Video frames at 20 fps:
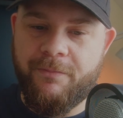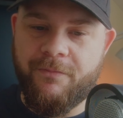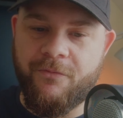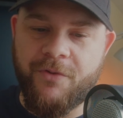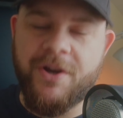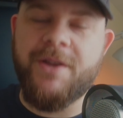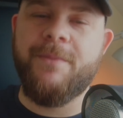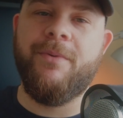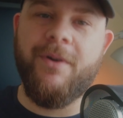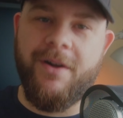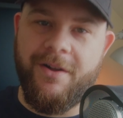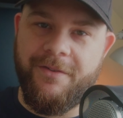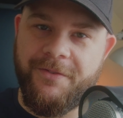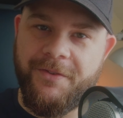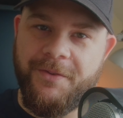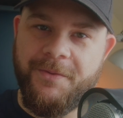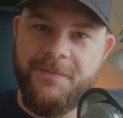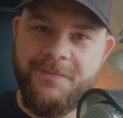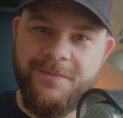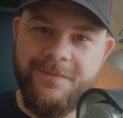rebirth,
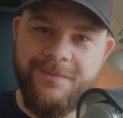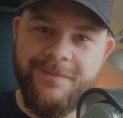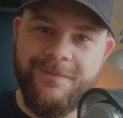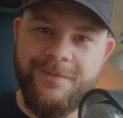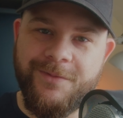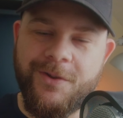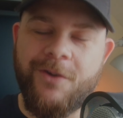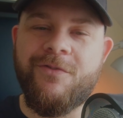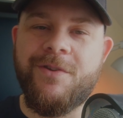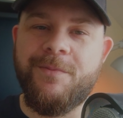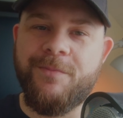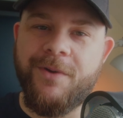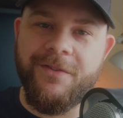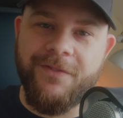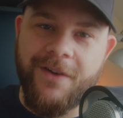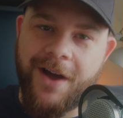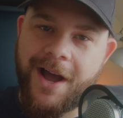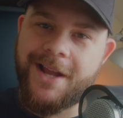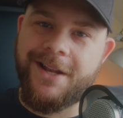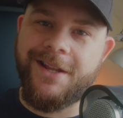not
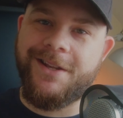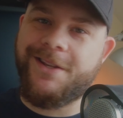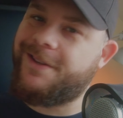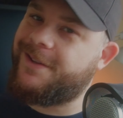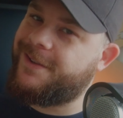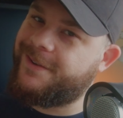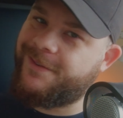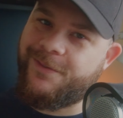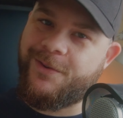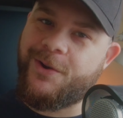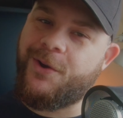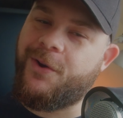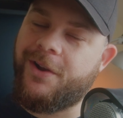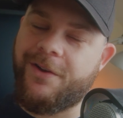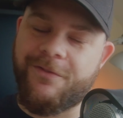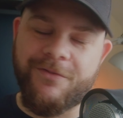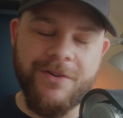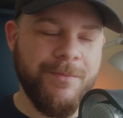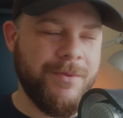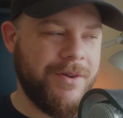Rebirth Island. We all
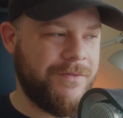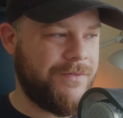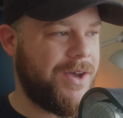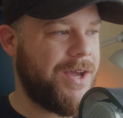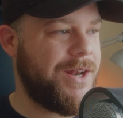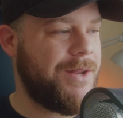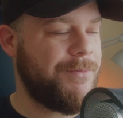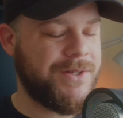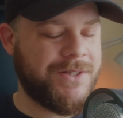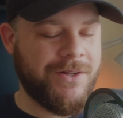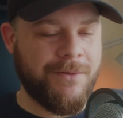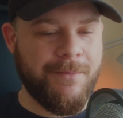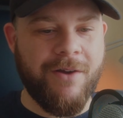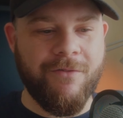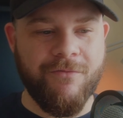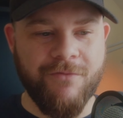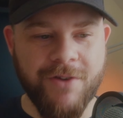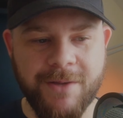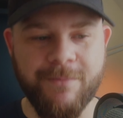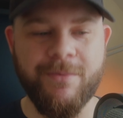love Rebirth Island, but it's all
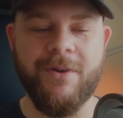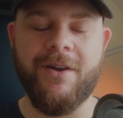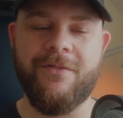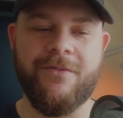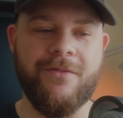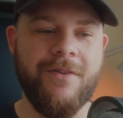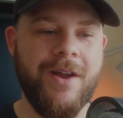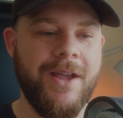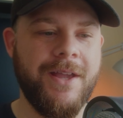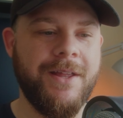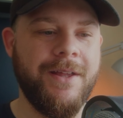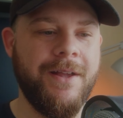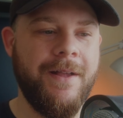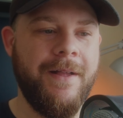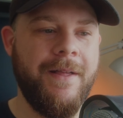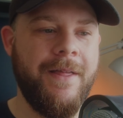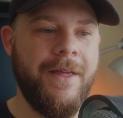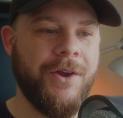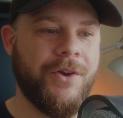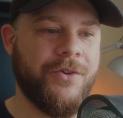about rebirth, right?
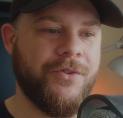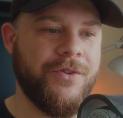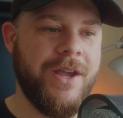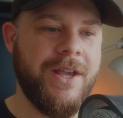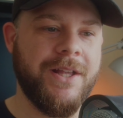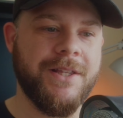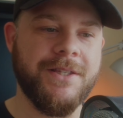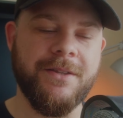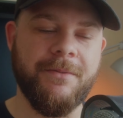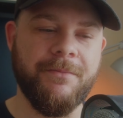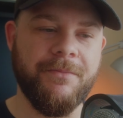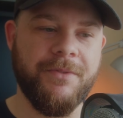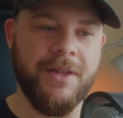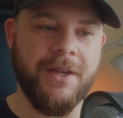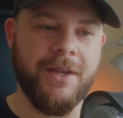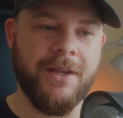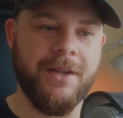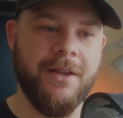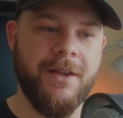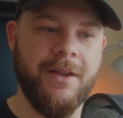Creating
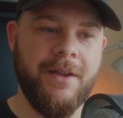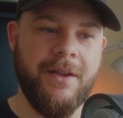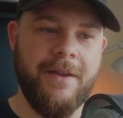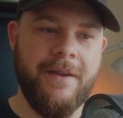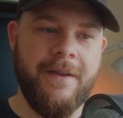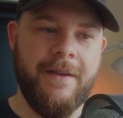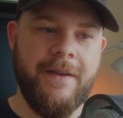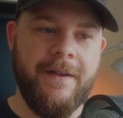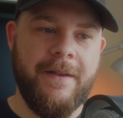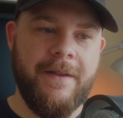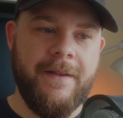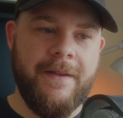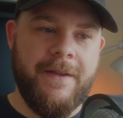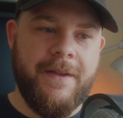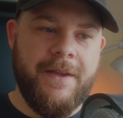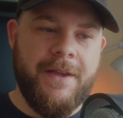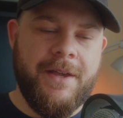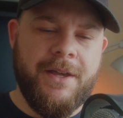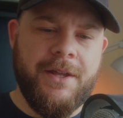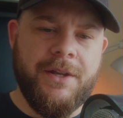something
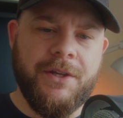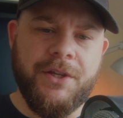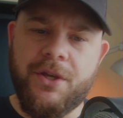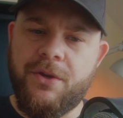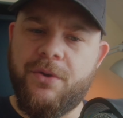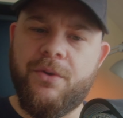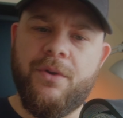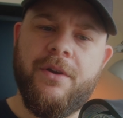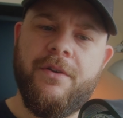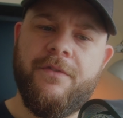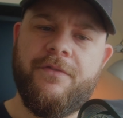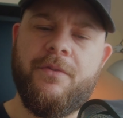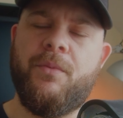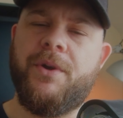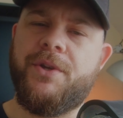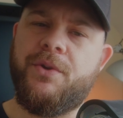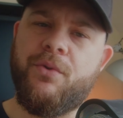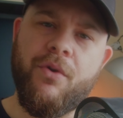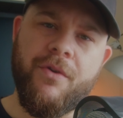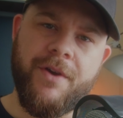new from
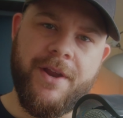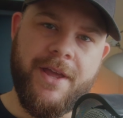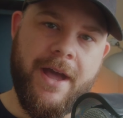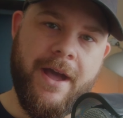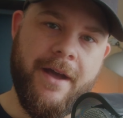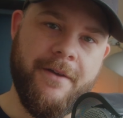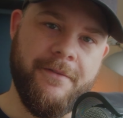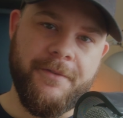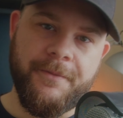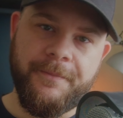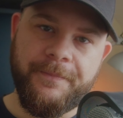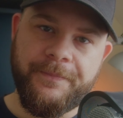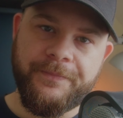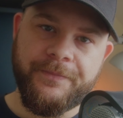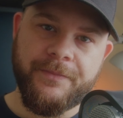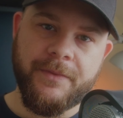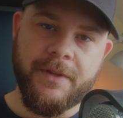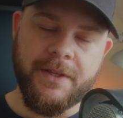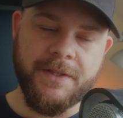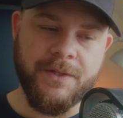what you already have.
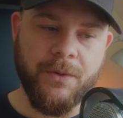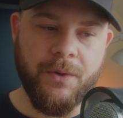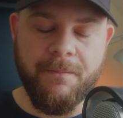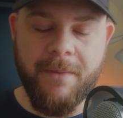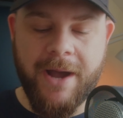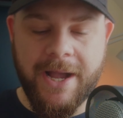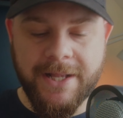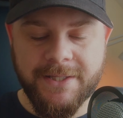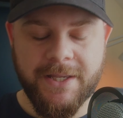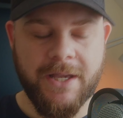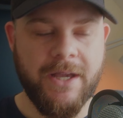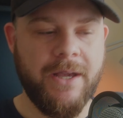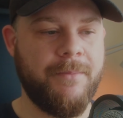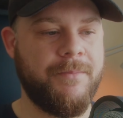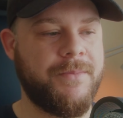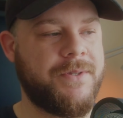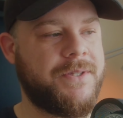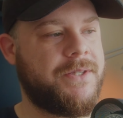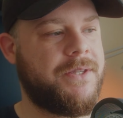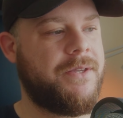So in my
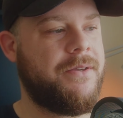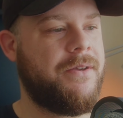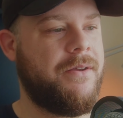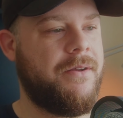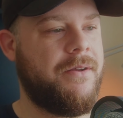terms,